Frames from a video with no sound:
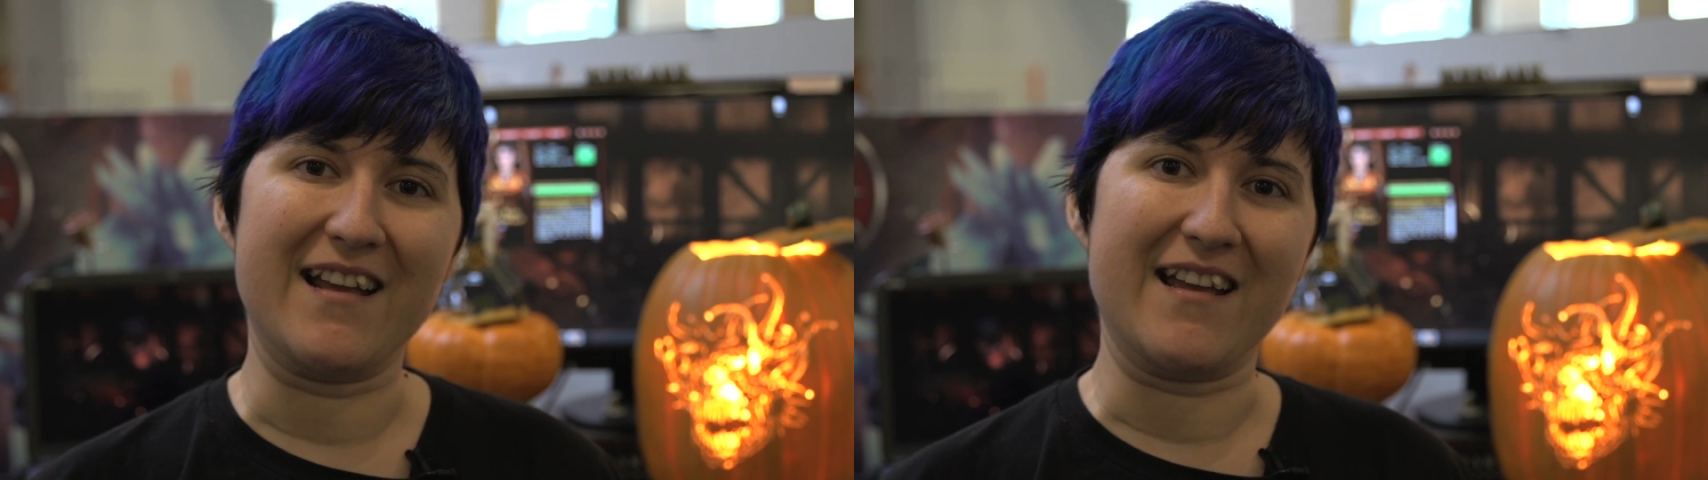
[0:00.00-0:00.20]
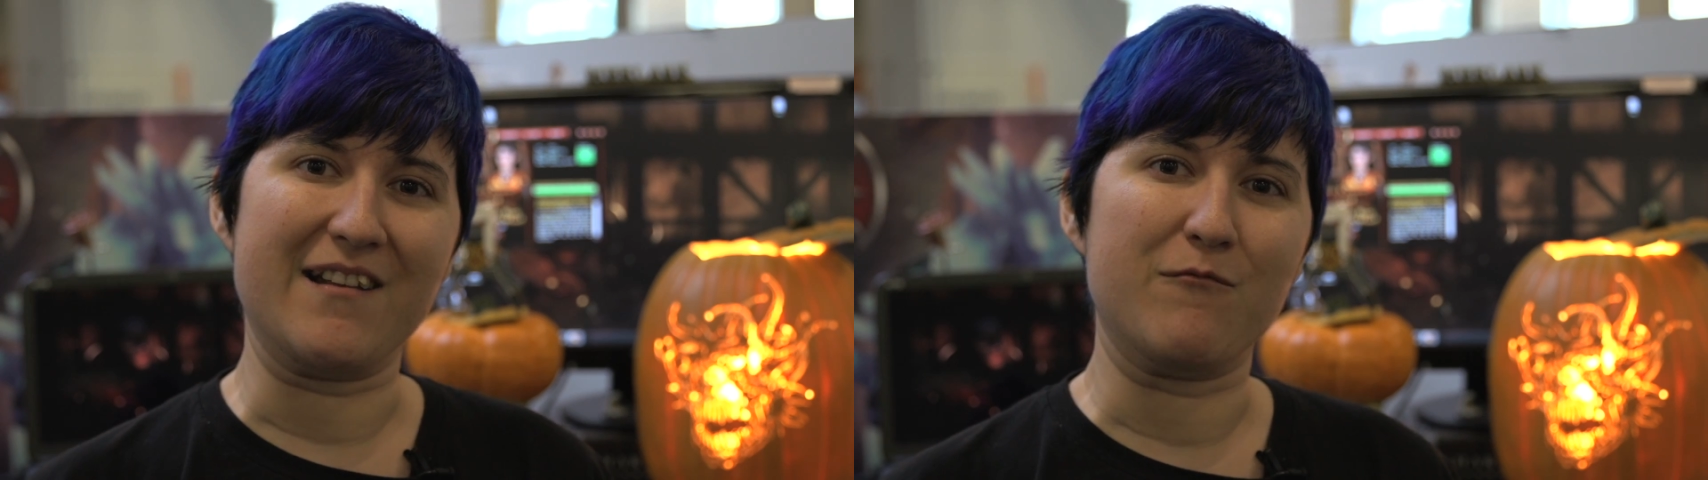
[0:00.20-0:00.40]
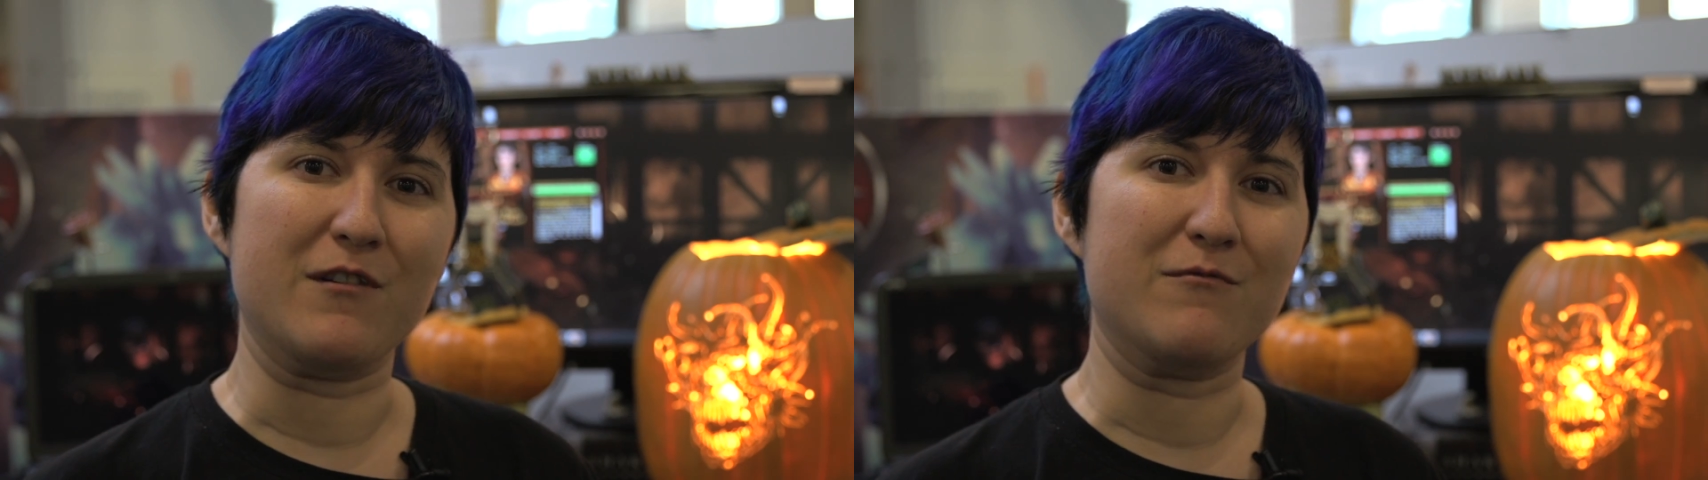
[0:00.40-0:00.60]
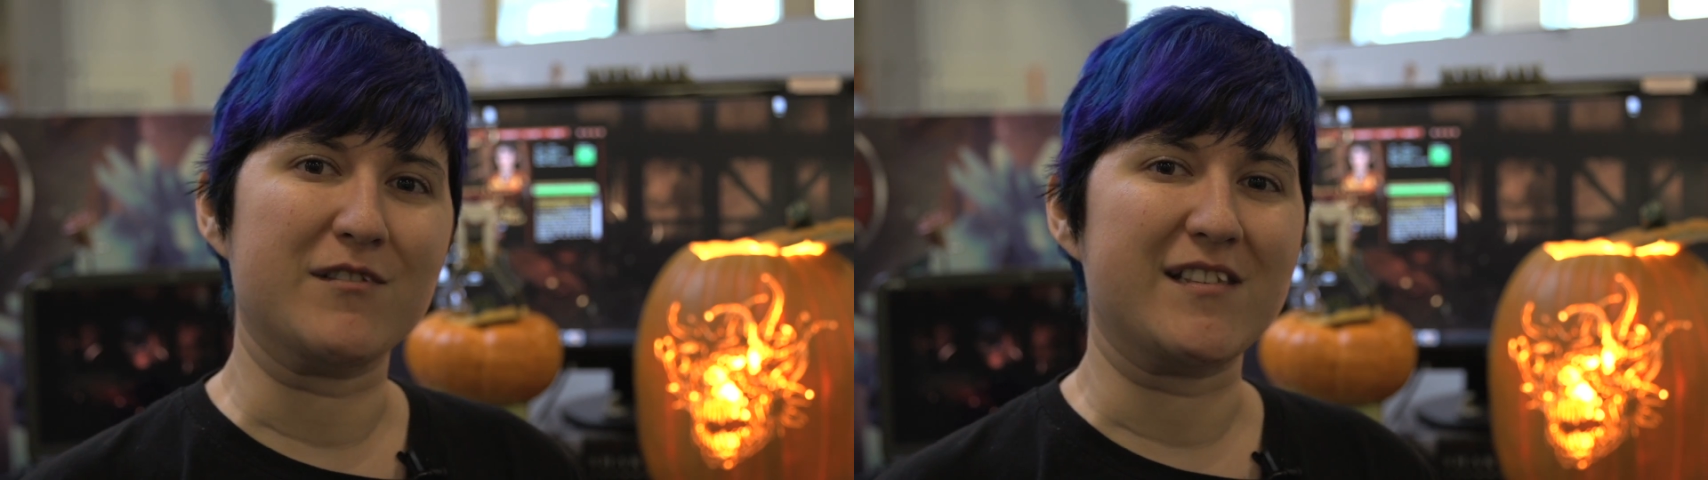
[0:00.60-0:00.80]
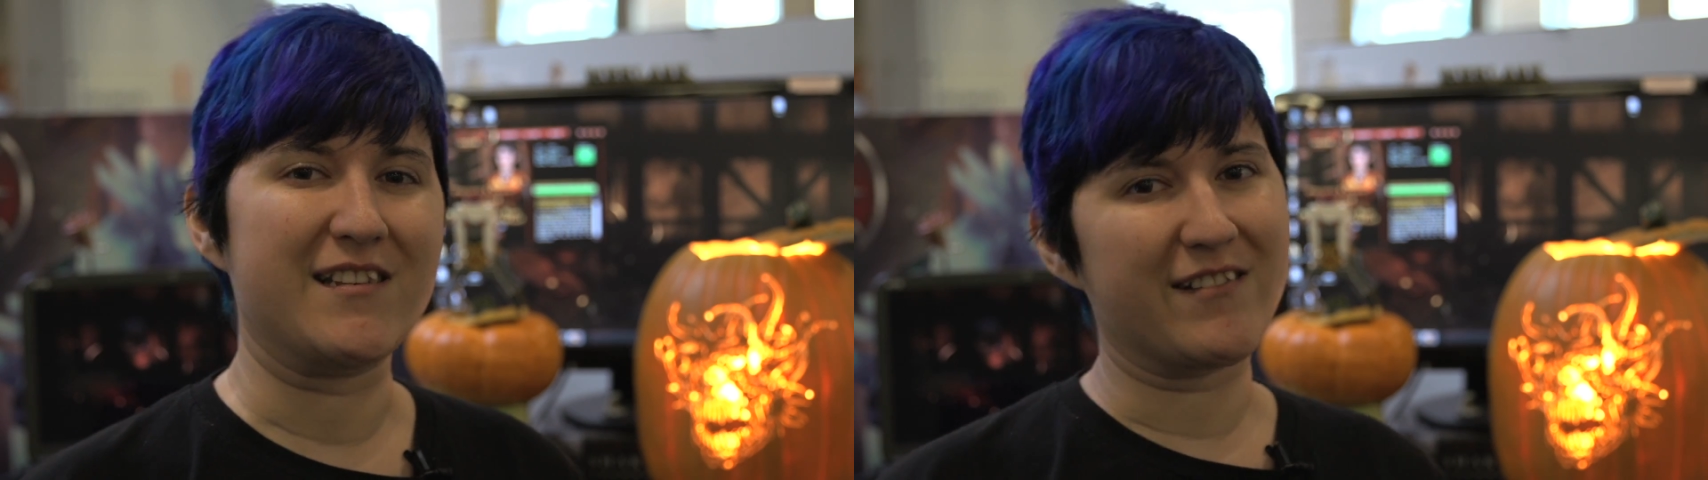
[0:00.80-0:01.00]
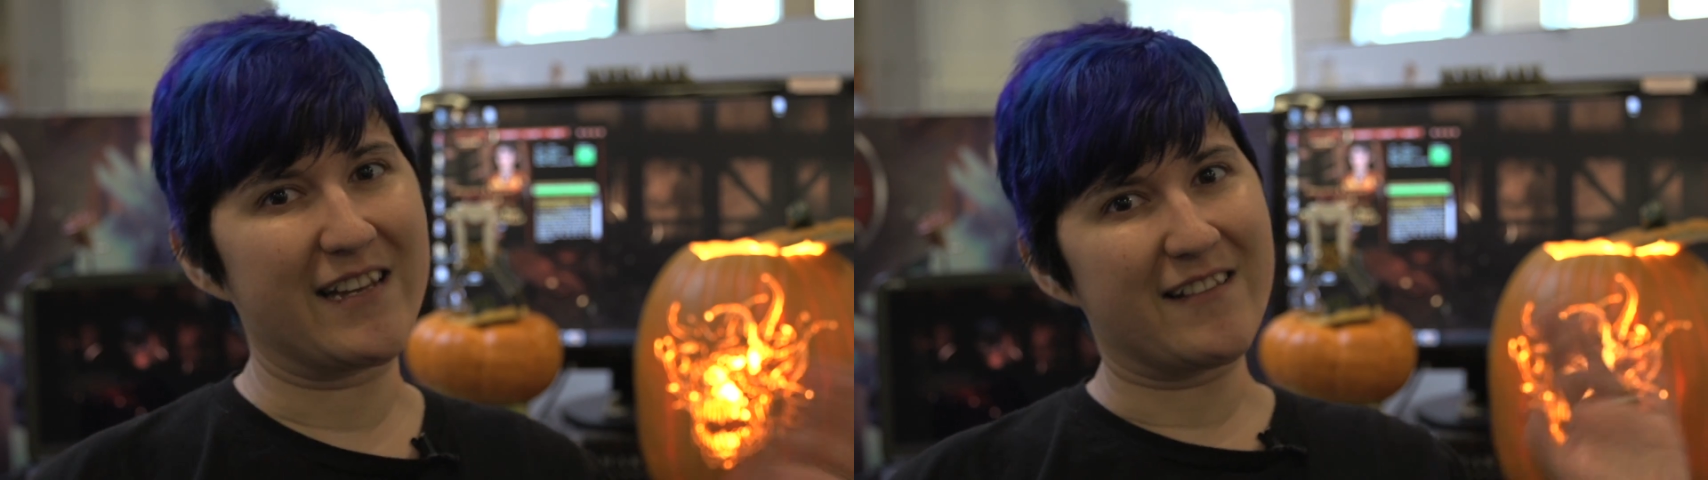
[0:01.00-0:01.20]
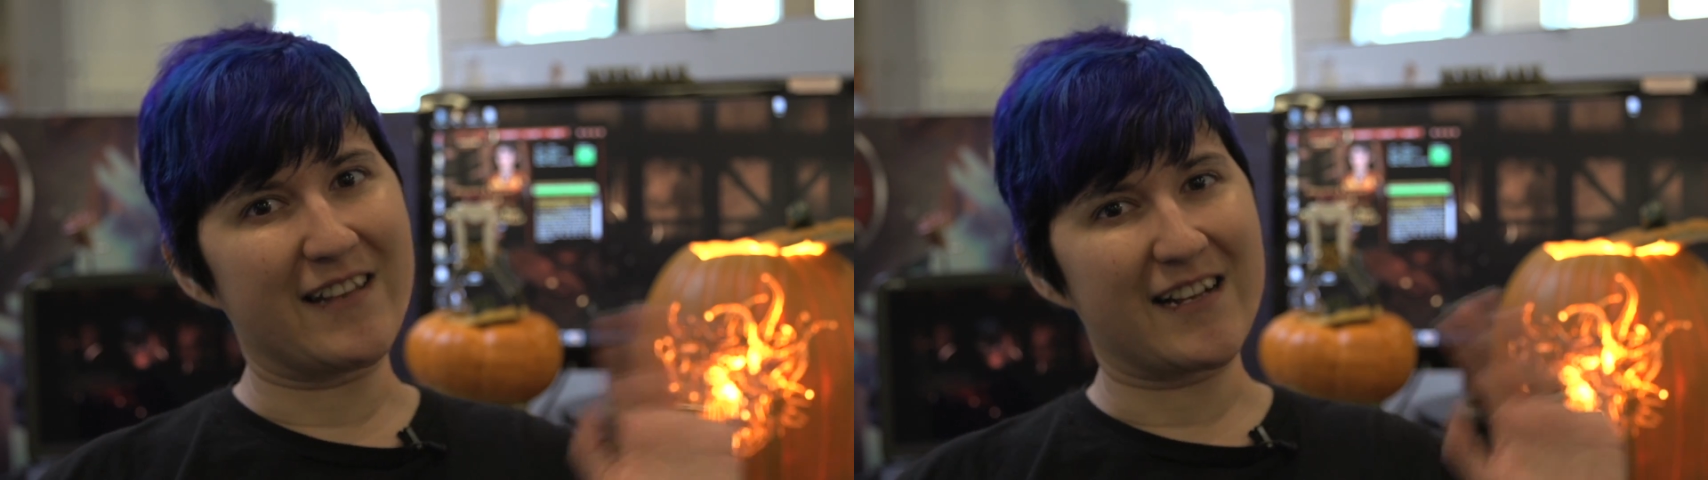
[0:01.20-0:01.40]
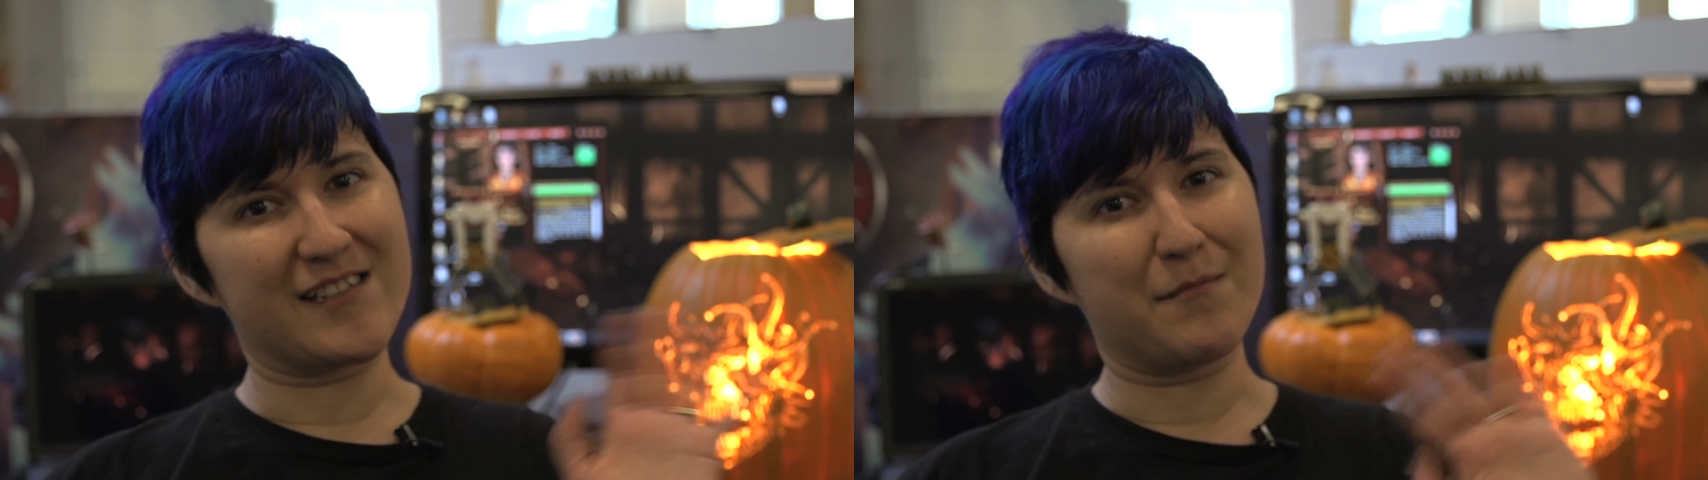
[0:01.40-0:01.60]
and we will see you again in the
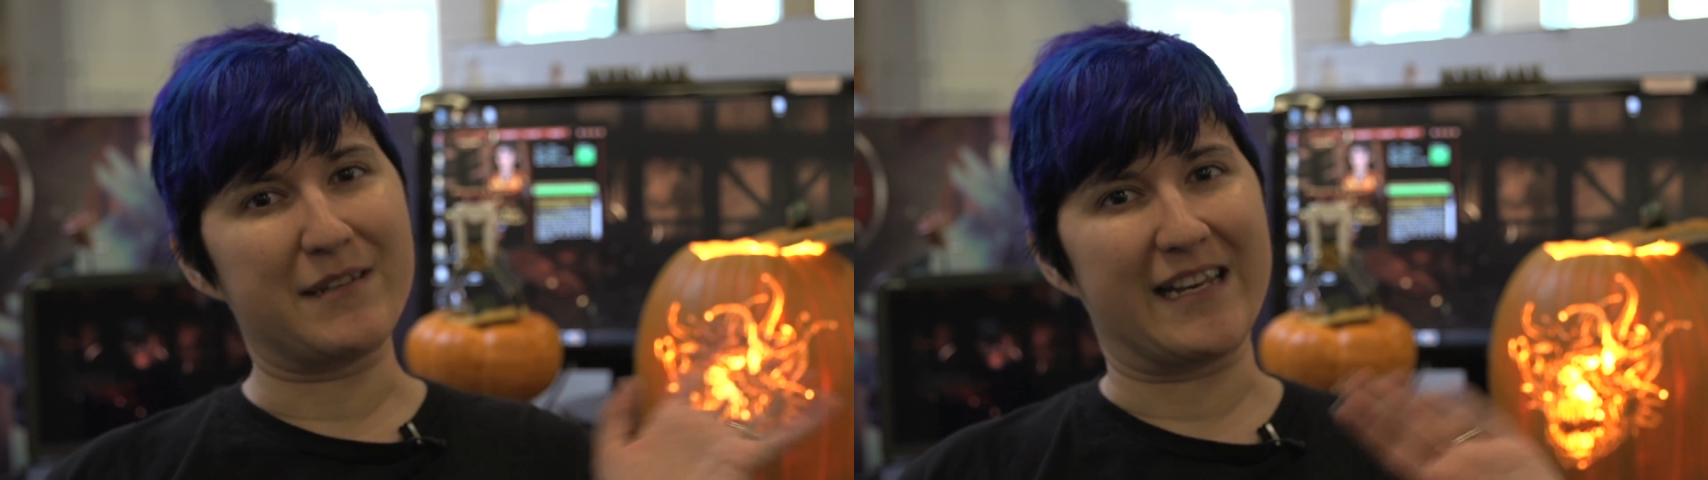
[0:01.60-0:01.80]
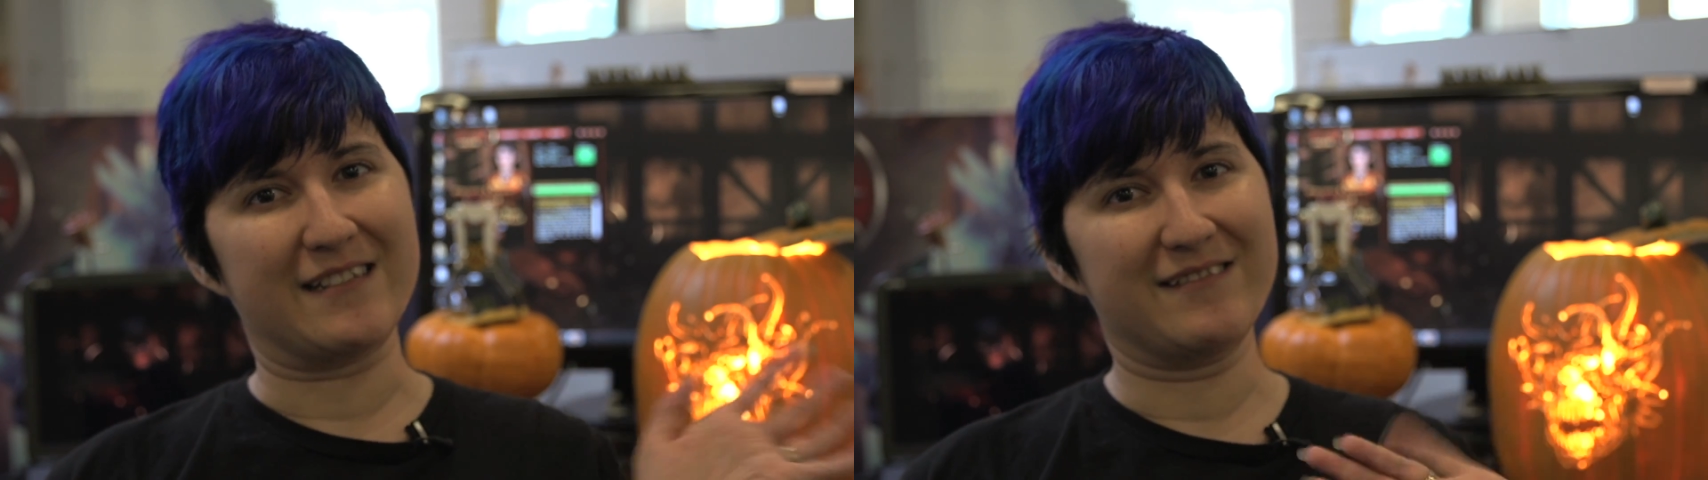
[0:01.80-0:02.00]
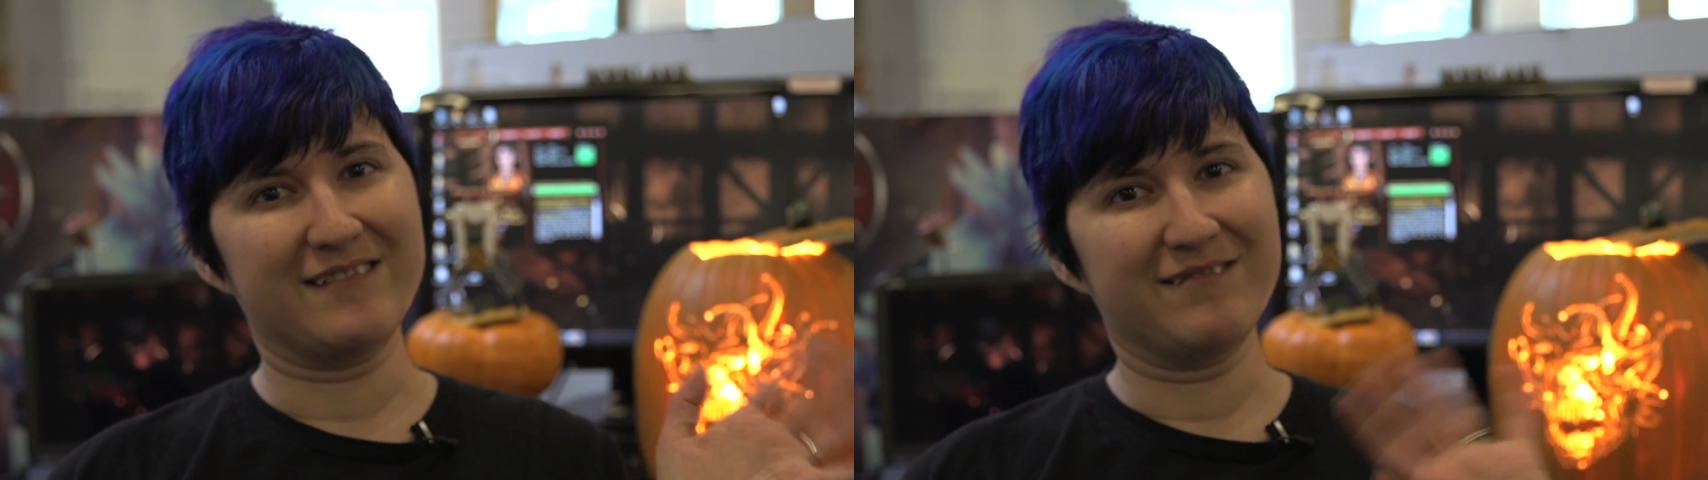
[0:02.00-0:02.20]
next update.